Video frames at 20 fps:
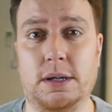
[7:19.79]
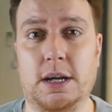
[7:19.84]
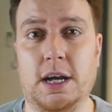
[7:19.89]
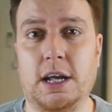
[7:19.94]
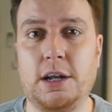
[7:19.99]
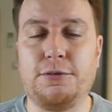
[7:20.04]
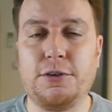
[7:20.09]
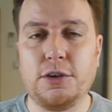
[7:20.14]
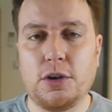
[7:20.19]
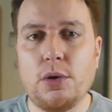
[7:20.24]

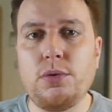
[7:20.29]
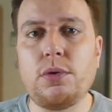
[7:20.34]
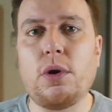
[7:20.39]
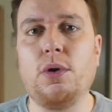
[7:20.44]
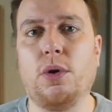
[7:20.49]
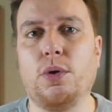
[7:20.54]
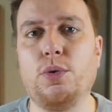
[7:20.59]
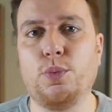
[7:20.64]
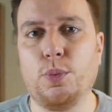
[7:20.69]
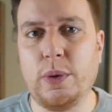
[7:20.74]
And if you don't know
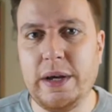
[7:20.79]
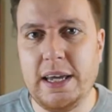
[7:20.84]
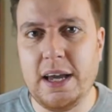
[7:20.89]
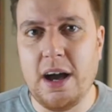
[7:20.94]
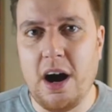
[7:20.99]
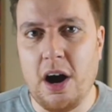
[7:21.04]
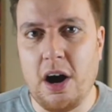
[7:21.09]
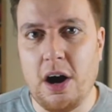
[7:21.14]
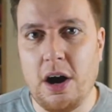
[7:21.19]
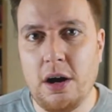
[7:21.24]
who we
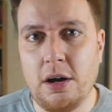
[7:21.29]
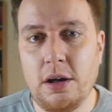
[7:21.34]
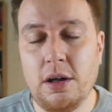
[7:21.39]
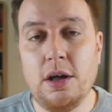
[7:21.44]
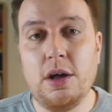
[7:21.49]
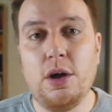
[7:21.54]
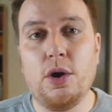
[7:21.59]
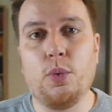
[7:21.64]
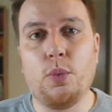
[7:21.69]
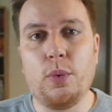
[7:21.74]
are,
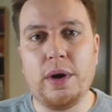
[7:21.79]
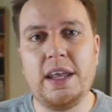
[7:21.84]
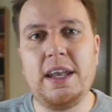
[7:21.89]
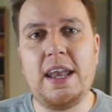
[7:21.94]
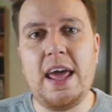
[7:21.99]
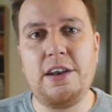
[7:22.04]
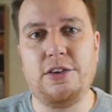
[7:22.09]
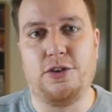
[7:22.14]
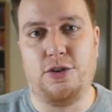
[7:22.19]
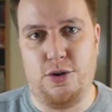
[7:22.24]
we're
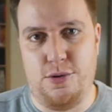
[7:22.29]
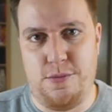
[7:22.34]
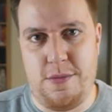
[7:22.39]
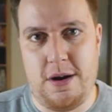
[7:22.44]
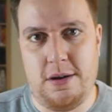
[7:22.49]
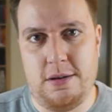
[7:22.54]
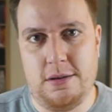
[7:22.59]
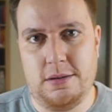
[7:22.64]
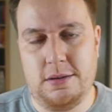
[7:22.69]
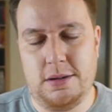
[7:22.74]

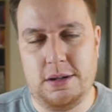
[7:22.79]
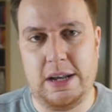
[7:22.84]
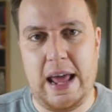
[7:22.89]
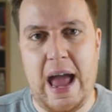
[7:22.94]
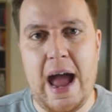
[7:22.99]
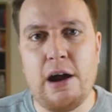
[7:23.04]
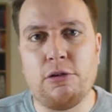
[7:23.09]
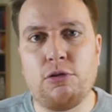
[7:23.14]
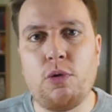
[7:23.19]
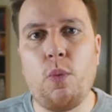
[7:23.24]
Netduma, and
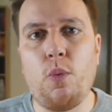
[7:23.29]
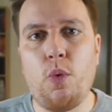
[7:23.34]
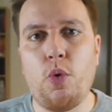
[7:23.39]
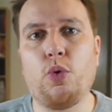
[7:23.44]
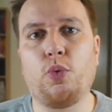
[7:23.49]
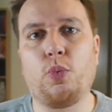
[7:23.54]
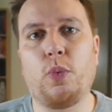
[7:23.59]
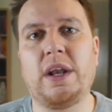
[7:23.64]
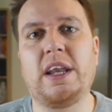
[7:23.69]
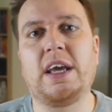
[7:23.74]
our
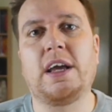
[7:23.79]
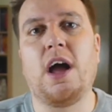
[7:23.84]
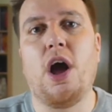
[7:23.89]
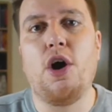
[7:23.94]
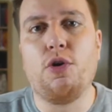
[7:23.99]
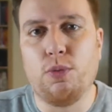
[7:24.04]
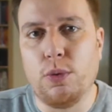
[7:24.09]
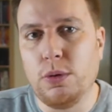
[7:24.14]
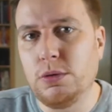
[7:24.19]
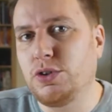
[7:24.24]
award-winning
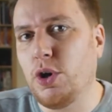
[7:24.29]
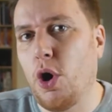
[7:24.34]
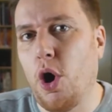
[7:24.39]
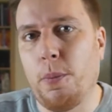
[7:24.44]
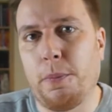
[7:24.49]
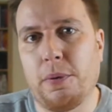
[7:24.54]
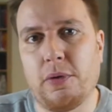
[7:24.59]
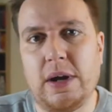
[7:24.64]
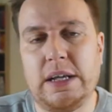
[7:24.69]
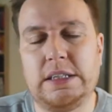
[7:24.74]
router
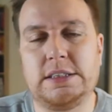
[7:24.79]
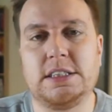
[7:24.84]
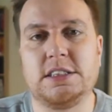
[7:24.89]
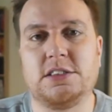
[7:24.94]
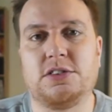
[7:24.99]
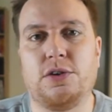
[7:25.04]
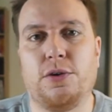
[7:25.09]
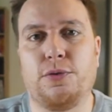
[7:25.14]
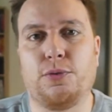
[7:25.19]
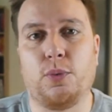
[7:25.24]
operating
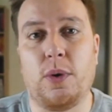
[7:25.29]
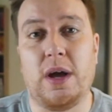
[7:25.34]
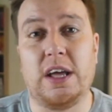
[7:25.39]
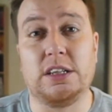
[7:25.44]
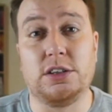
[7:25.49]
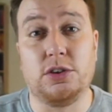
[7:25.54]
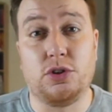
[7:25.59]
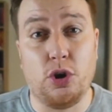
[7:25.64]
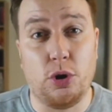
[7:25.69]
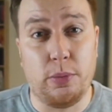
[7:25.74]
software,
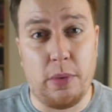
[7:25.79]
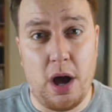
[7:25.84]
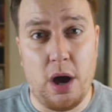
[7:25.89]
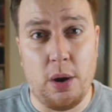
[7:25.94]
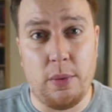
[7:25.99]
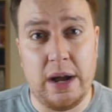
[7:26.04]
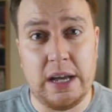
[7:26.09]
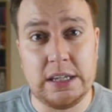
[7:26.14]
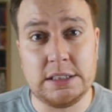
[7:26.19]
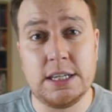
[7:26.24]
Duma
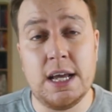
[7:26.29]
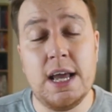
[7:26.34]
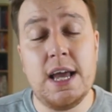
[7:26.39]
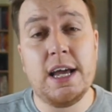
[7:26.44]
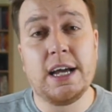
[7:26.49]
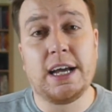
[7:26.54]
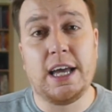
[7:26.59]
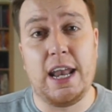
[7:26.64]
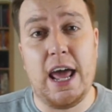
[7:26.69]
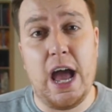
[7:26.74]
OS,
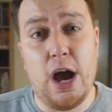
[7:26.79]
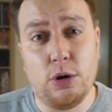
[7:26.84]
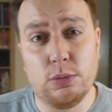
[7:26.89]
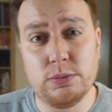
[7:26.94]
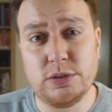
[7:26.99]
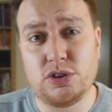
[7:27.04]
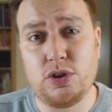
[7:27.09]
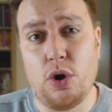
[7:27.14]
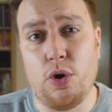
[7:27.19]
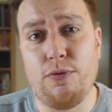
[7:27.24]
can help
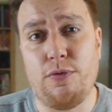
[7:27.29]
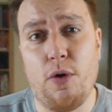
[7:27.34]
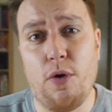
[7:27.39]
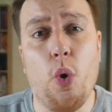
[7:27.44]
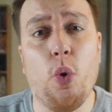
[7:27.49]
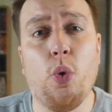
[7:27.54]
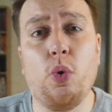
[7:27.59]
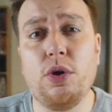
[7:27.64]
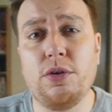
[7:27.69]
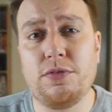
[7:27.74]
solve
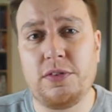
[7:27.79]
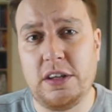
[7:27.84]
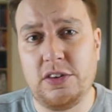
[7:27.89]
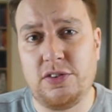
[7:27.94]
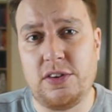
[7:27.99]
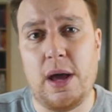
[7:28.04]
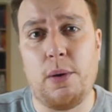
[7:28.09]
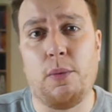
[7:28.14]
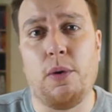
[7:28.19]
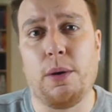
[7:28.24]
all of these
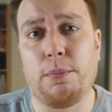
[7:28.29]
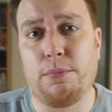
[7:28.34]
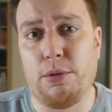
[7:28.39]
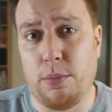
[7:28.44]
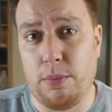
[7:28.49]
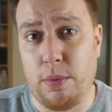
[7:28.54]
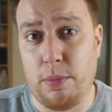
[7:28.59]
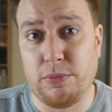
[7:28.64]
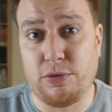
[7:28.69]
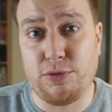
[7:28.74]
network
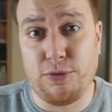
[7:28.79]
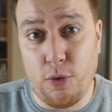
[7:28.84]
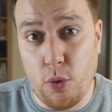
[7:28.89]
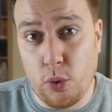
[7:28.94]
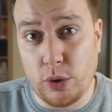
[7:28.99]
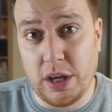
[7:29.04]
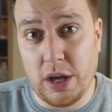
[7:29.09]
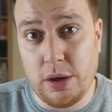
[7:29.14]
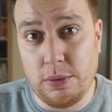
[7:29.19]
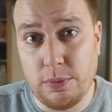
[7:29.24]
problems for
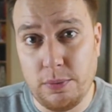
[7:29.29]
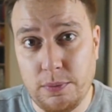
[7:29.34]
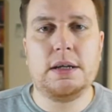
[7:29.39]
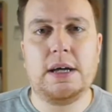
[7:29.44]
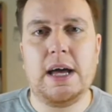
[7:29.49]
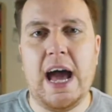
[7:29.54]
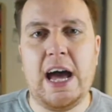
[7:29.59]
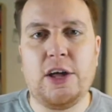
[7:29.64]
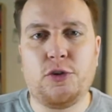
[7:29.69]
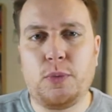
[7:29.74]
you.
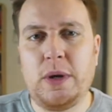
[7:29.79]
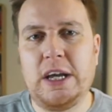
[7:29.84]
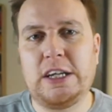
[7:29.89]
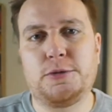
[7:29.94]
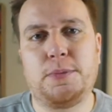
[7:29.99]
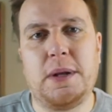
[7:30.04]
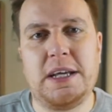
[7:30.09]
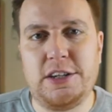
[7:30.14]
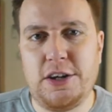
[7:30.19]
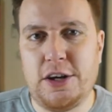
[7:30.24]
As we
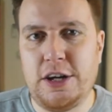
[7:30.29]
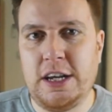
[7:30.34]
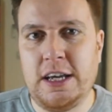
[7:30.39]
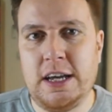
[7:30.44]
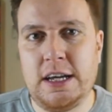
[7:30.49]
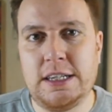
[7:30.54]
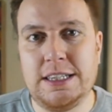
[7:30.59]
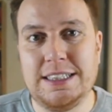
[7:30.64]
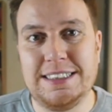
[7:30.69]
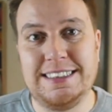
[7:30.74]
explained
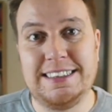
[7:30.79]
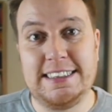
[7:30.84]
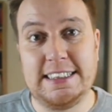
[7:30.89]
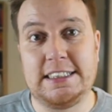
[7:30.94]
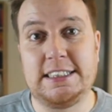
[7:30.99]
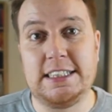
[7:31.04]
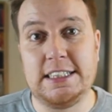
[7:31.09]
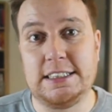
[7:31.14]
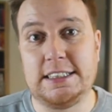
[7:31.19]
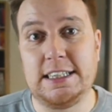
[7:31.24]
earlier,
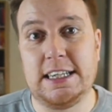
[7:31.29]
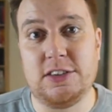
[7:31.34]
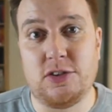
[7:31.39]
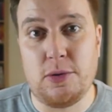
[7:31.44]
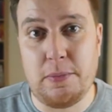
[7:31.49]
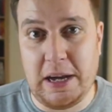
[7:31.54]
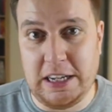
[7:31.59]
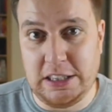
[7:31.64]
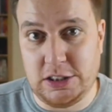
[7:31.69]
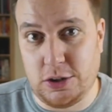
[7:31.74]
distance is a
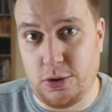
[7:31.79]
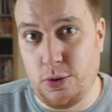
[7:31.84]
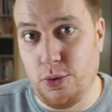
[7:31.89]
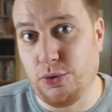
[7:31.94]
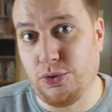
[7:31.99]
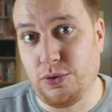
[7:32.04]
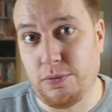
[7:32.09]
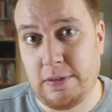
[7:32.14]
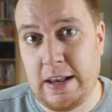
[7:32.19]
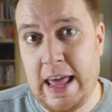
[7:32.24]
major
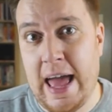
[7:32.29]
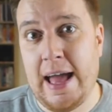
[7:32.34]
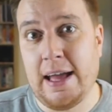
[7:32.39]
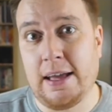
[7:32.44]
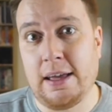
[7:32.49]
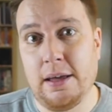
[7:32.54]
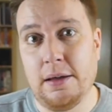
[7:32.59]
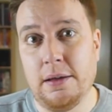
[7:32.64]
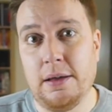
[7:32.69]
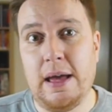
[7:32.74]
cause of lag.
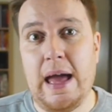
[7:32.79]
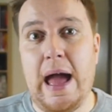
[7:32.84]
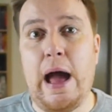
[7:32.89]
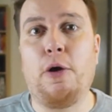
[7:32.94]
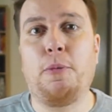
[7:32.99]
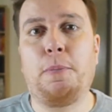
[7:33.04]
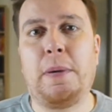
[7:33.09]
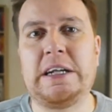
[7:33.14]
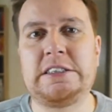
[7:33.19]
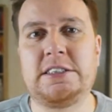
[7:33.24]
Our
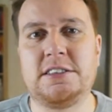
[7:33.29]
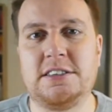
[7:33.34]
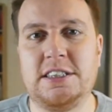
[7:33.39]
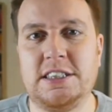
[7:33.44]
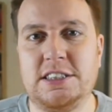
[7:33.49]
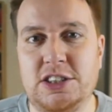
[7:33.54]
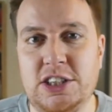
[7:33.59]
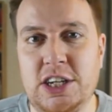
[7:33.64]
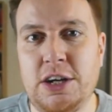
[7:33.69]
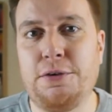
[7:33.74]

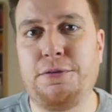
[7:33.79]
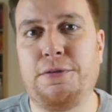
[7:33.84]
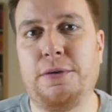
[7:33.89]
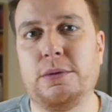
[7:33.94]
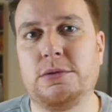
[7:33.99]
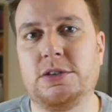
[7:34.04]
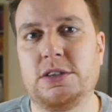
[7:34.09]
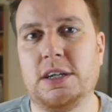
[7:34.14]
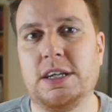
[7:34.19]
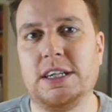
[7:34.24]
patented
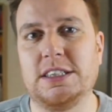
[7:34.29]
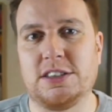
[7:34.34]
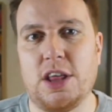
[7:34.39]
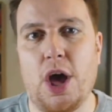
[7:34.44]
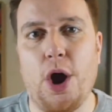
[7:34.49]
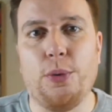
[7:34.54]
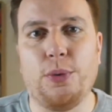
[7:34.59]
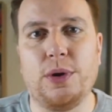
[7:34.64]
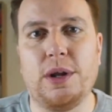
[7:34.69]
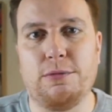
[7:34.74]
geofilter is
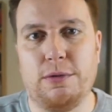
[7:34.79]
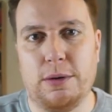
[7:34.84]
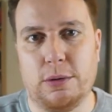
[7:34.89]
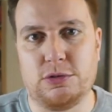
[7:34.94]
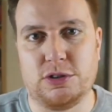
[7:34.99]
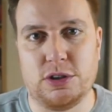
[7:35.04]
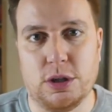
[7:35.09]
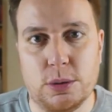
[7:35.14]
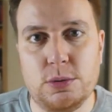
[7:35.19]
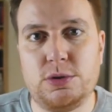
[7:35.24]
the only real
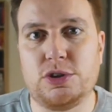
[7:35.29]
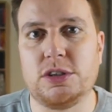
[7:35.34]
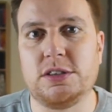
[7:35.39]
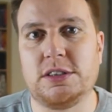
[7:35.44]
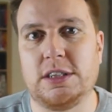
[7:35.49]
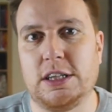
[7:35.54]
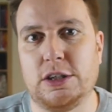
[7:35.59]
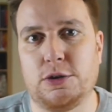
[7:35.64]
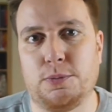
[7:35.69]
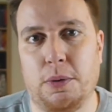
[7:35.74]
solution
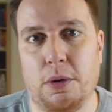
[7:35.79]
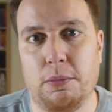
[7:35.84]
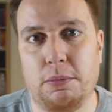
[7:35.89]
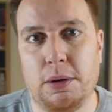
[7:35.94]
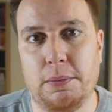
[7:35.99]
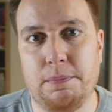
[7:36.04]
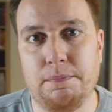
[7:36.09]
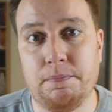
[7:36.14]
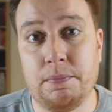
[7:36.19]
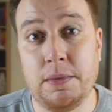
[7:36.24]
to this
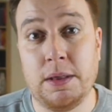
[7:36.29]
problem.